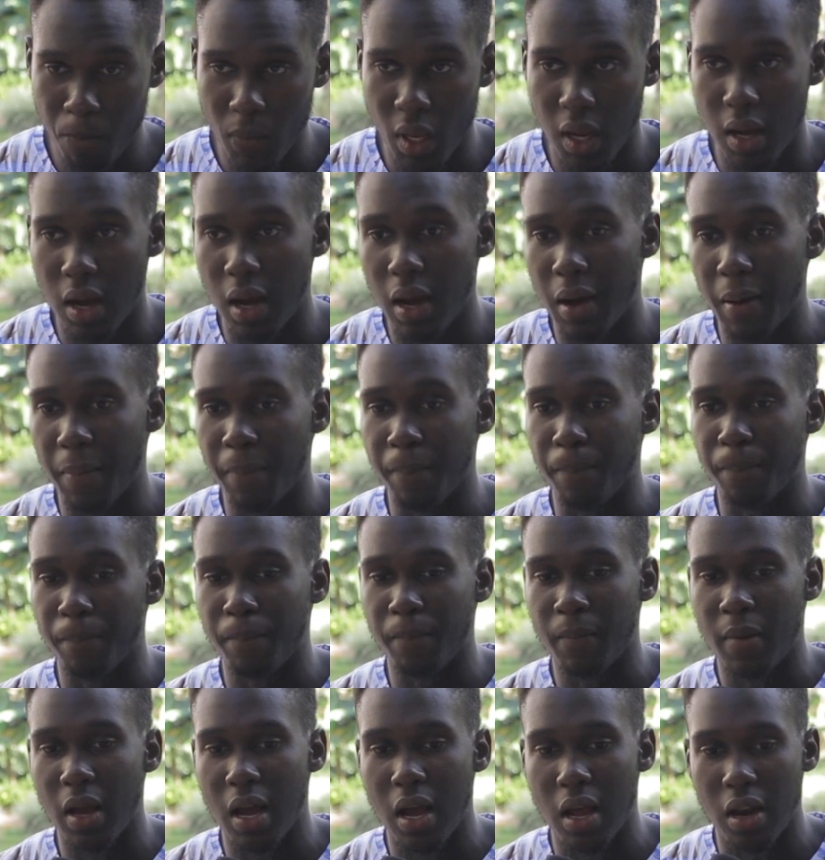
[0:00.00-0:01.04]

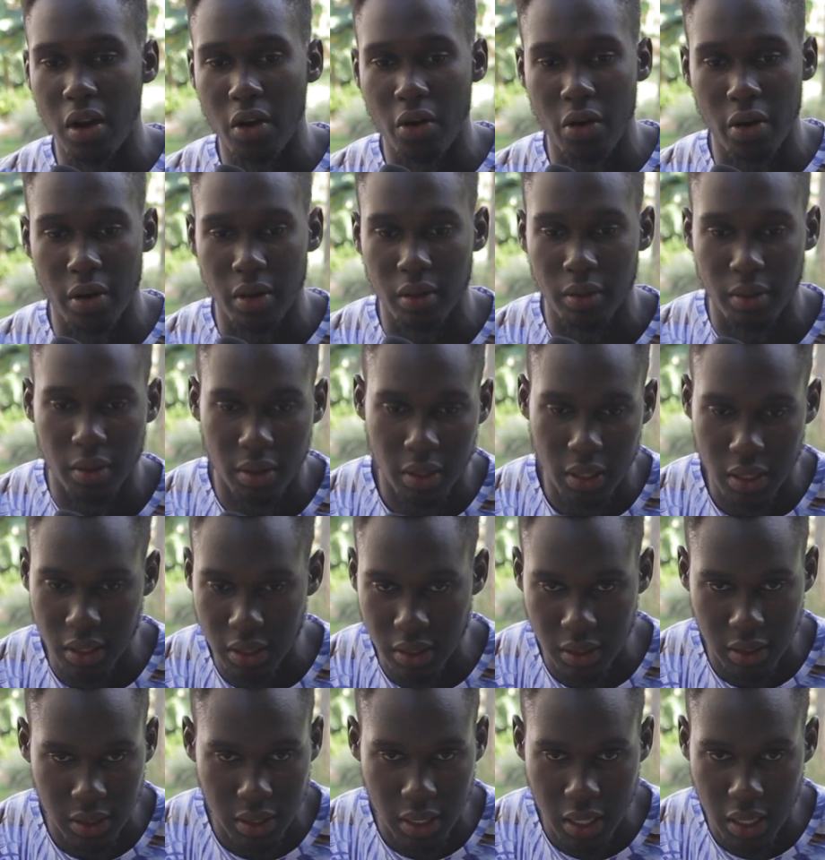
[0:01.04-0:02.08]
I learn
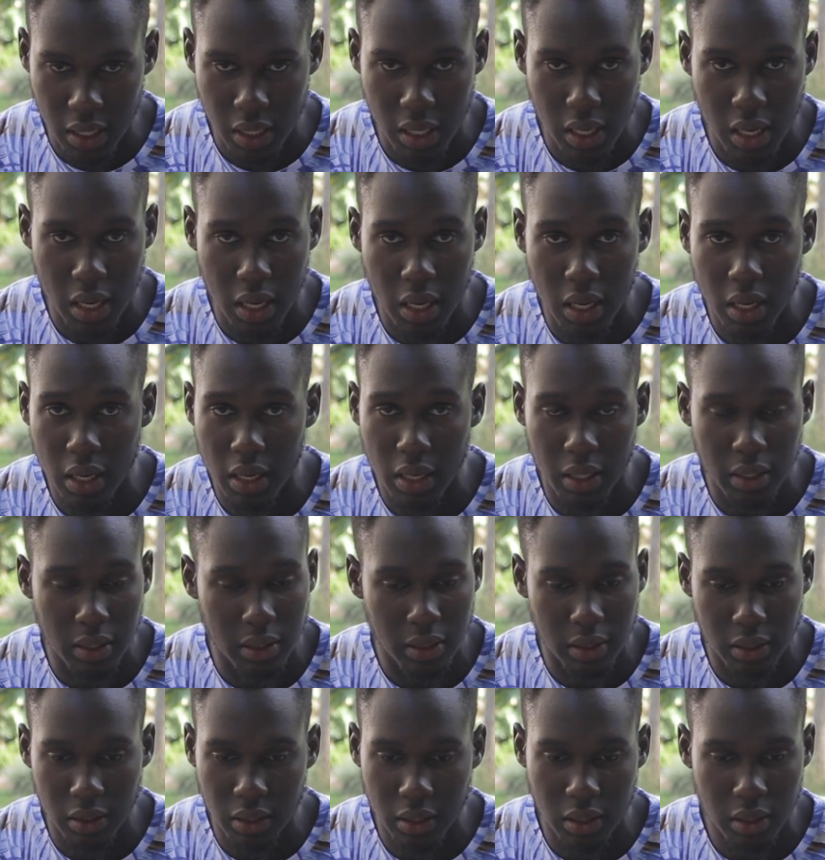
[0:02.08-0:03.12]
things daily,
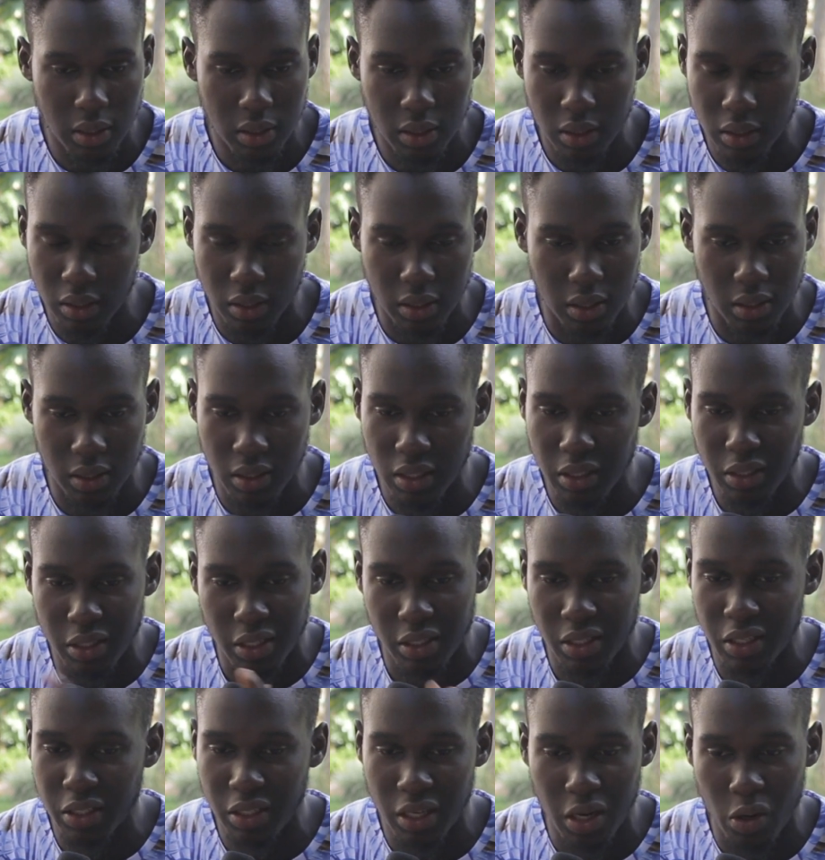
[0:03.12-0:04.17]
and it's a
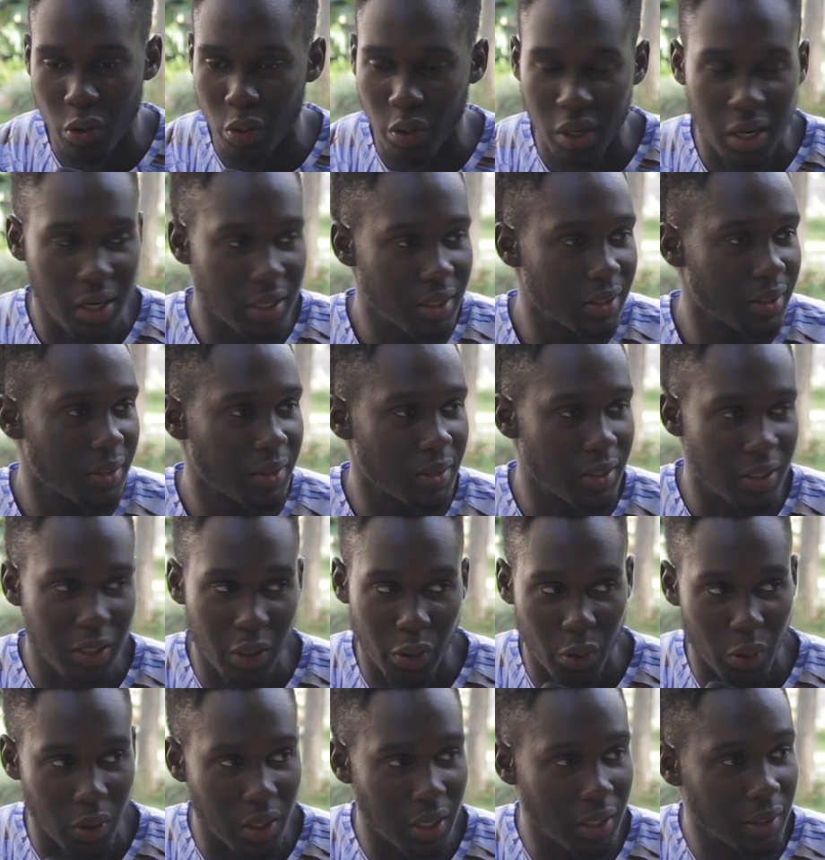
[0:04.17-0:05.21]
whole lot. It's a
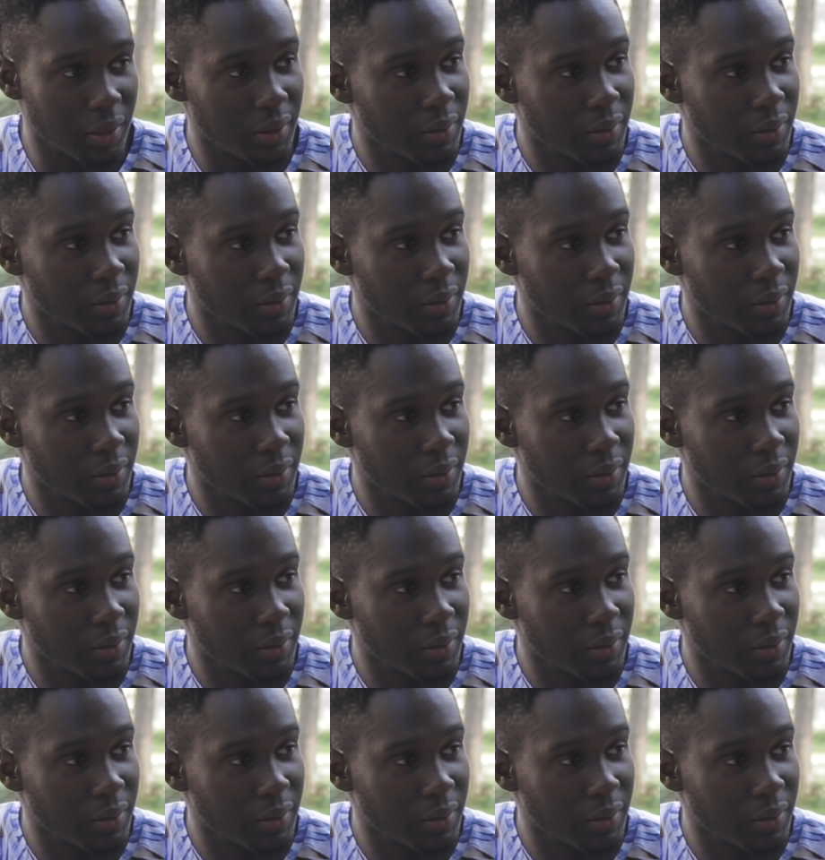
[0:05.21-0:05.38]
whole lot.